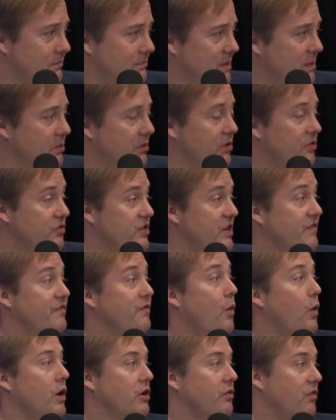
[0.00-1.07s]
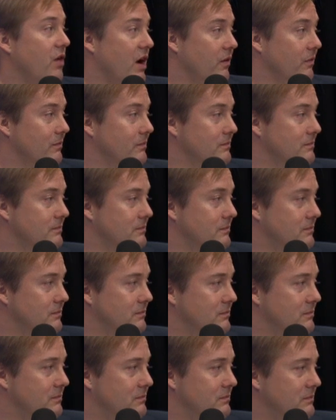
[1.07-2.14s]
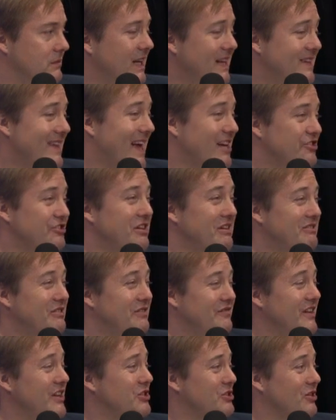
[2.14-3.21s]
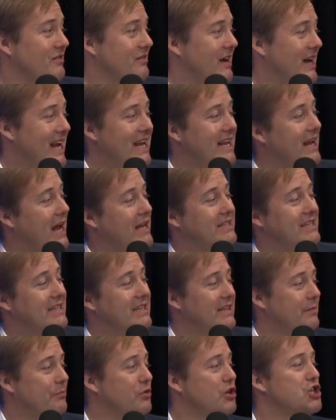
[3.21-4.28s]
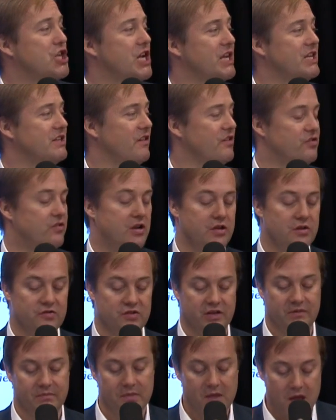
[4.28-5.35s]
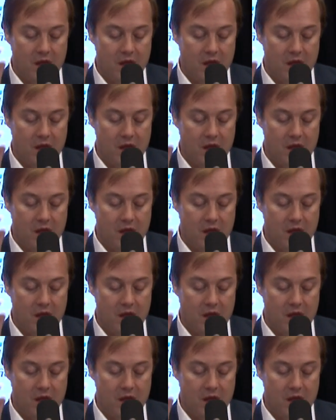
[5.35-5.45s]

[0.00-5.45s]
People don't see four in a row. It is actually a good feature, and I, I, didn't appreciate it until I started using it.